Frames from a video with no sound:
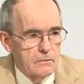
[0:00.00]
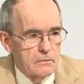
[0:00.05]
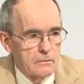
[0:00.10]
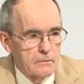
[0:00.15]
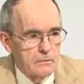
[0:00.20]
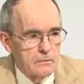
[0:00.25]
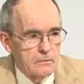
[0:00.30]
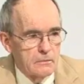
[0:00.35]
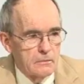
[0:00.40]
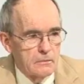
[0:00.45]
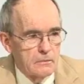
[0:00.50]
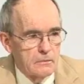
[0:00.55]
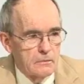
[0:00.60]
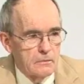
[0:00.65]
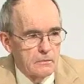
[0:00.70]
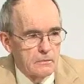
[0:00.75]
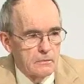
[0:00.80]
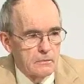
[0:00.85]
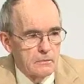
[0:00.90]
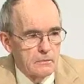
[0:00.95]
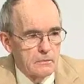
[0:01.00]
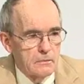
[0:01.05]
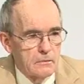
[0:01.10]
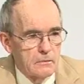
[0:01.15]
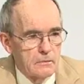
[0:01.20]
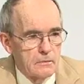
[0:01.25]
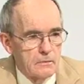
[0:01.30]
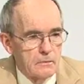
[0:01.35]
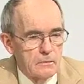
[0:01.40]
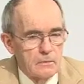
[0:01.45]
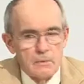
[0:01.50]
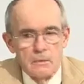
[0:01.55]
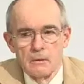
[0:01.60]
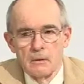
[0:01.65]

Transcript: (no one is talking)